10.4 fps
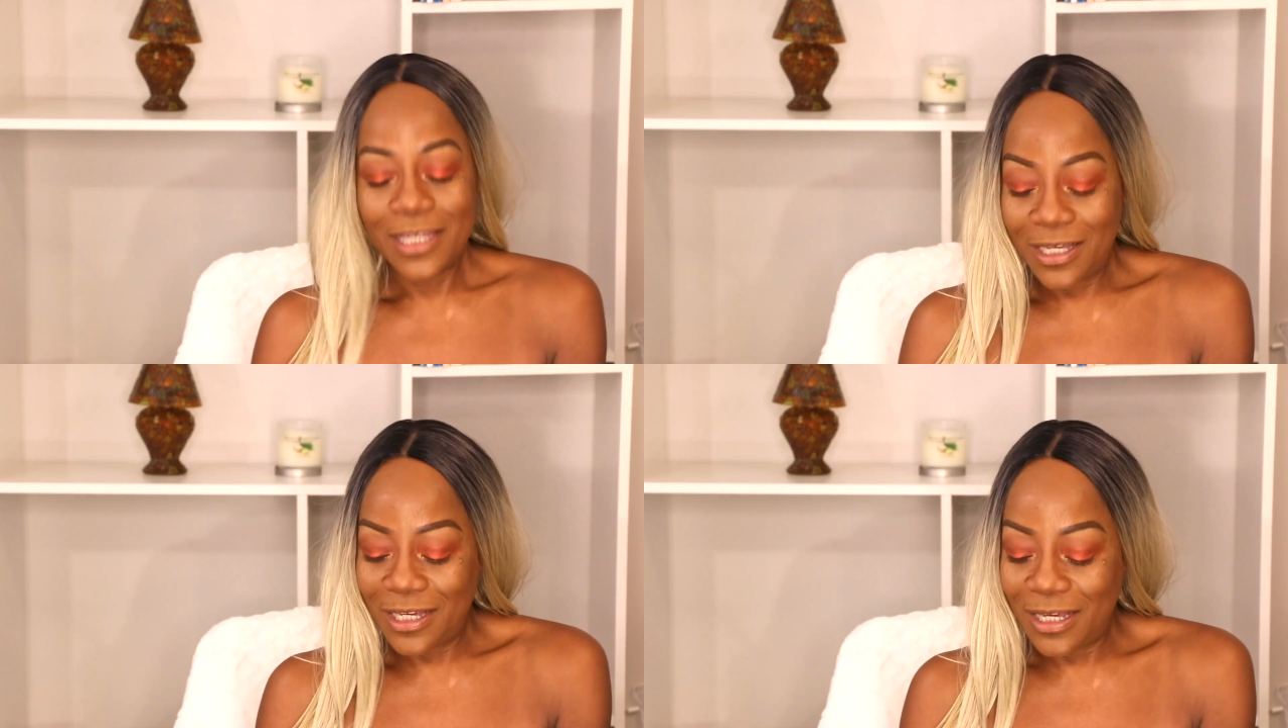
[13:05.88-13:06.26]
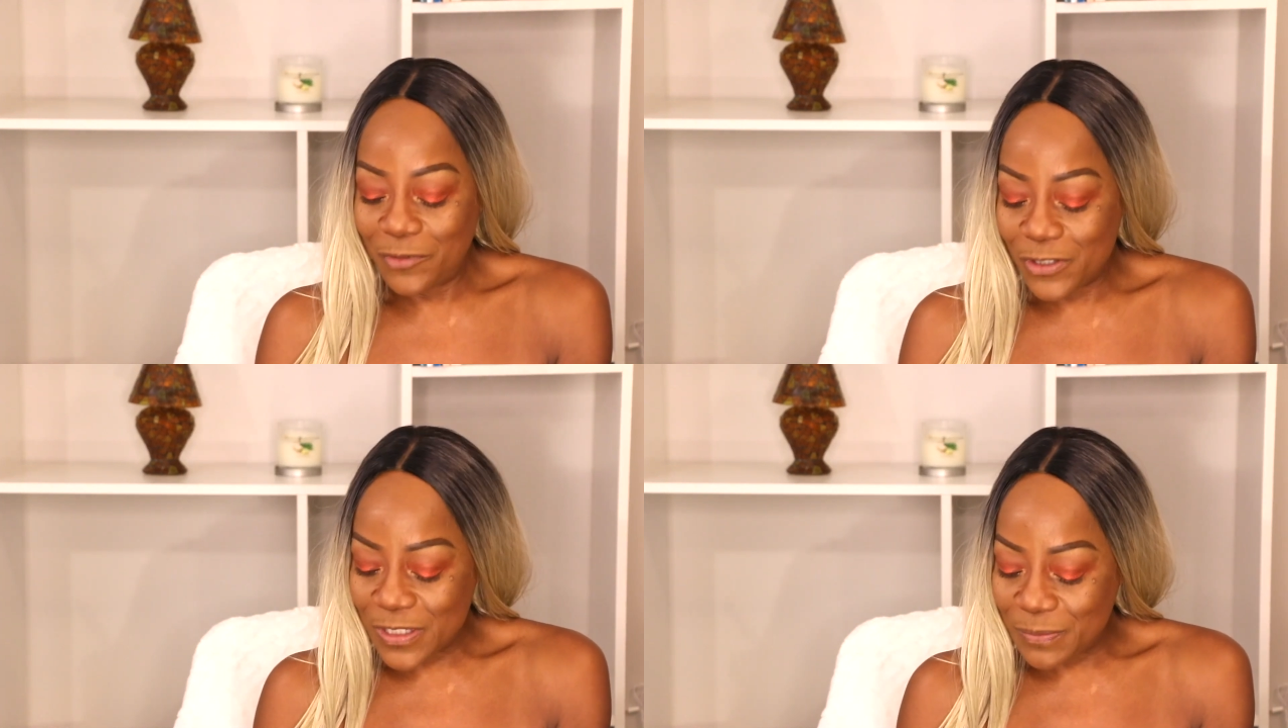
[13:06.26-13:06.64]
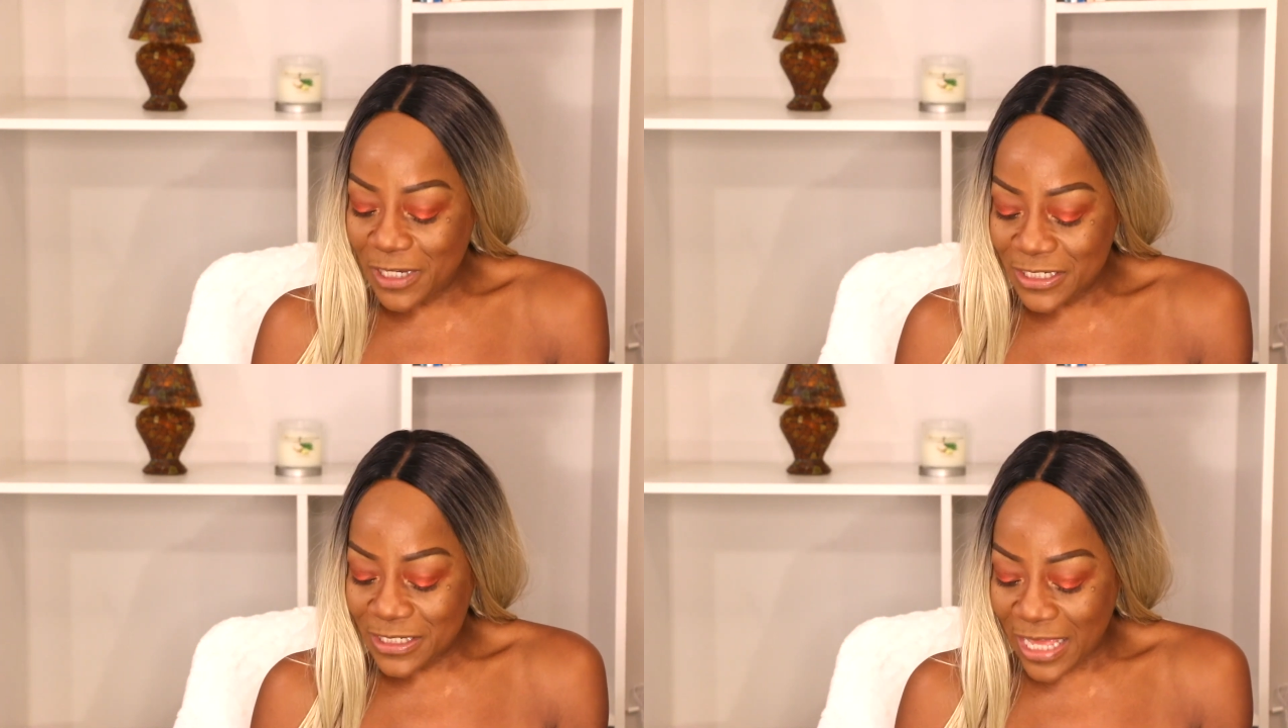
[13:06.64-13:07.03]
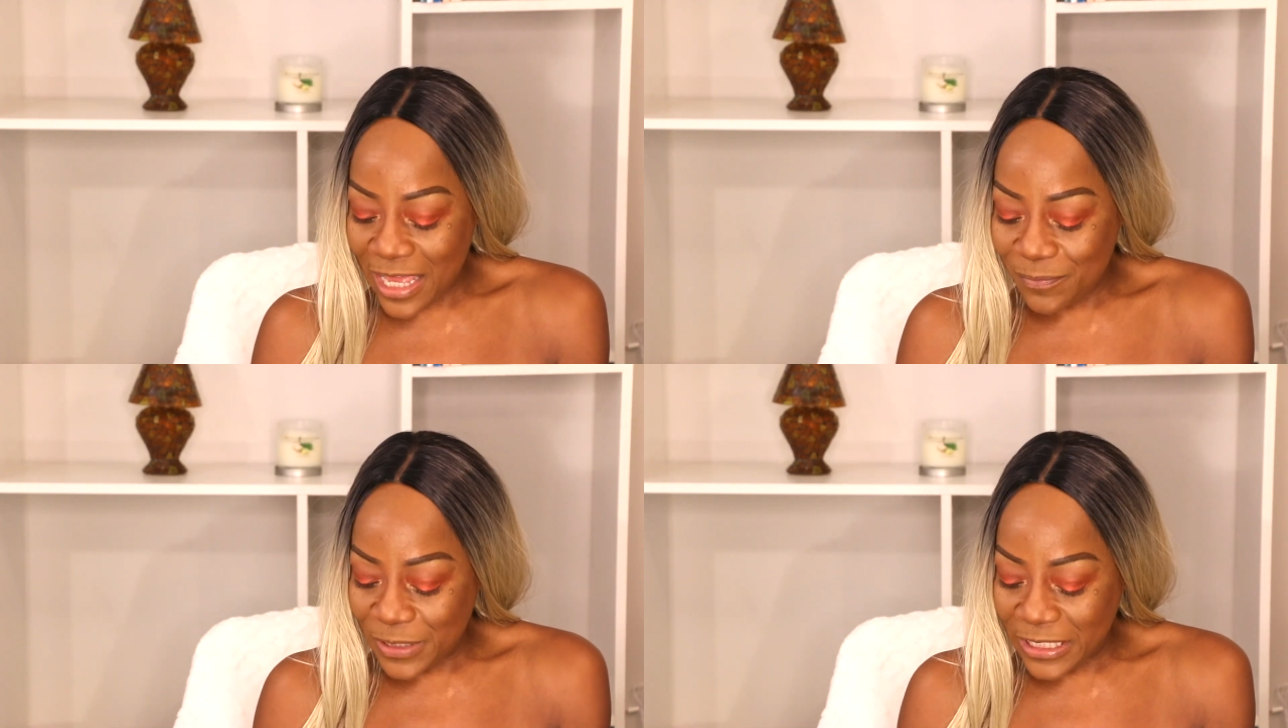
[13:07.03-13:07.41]
I'm going to smudge
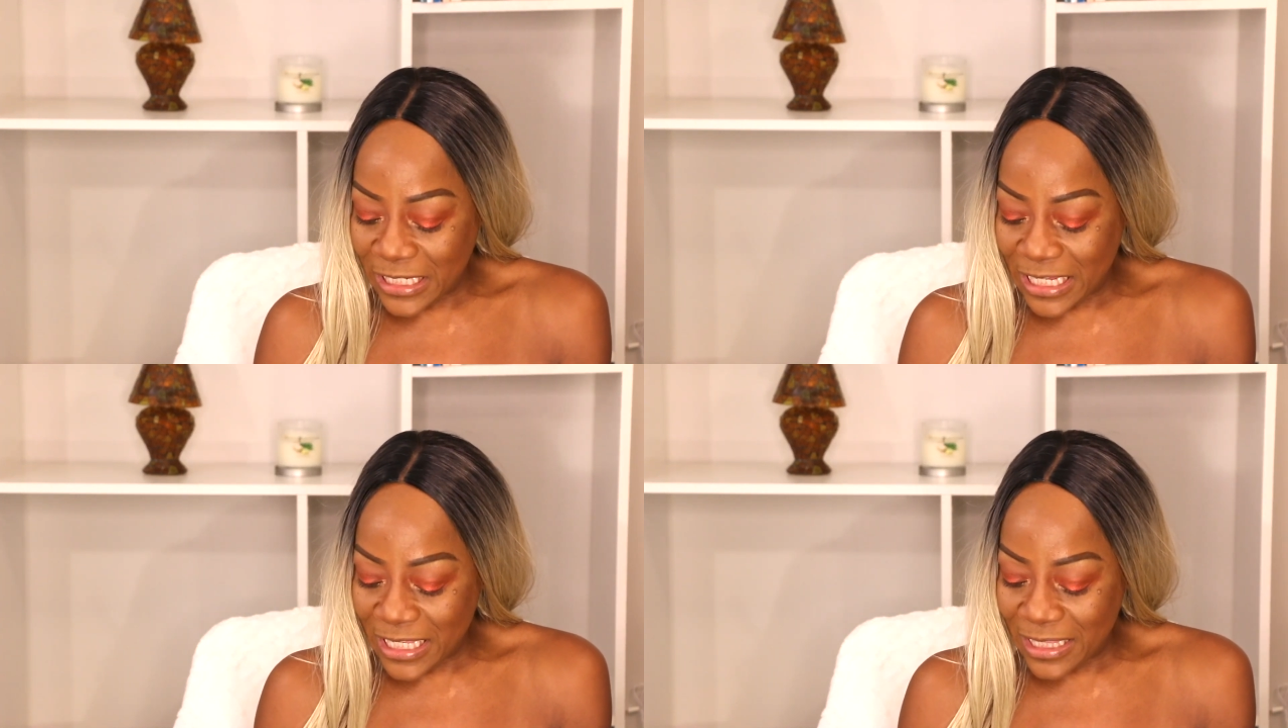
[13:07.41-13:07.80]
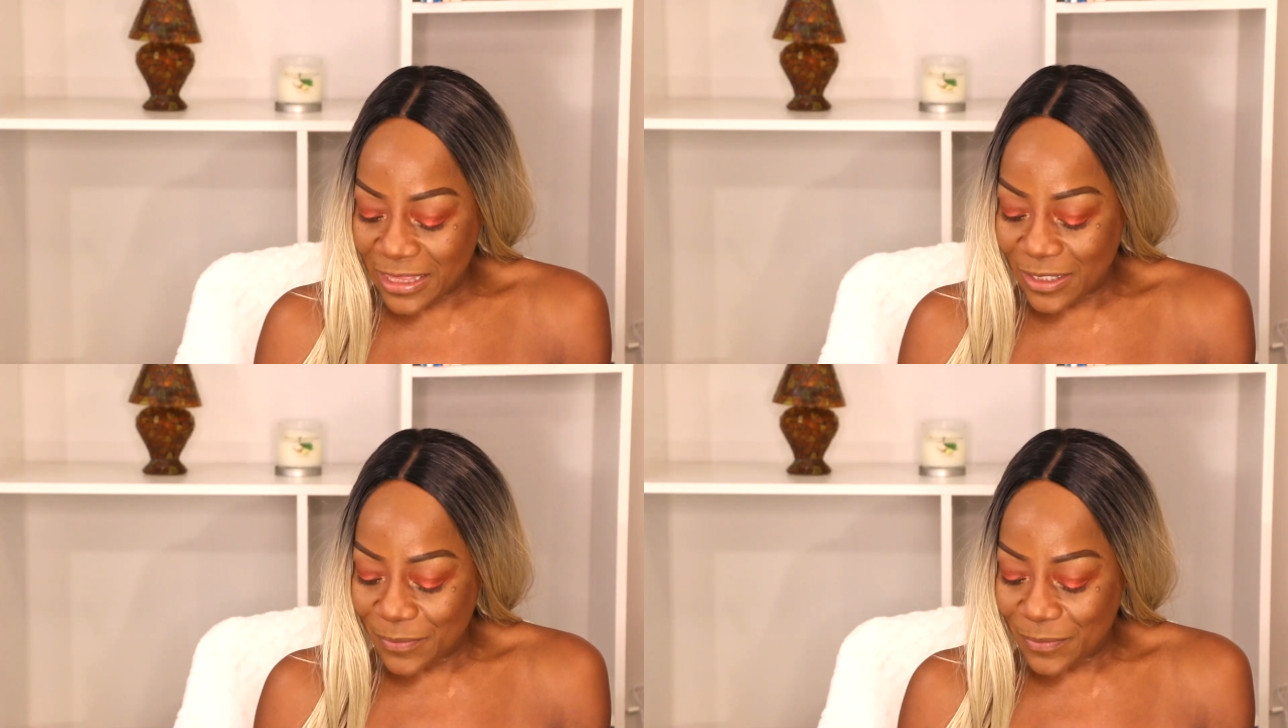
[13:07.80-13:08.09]
that beneath.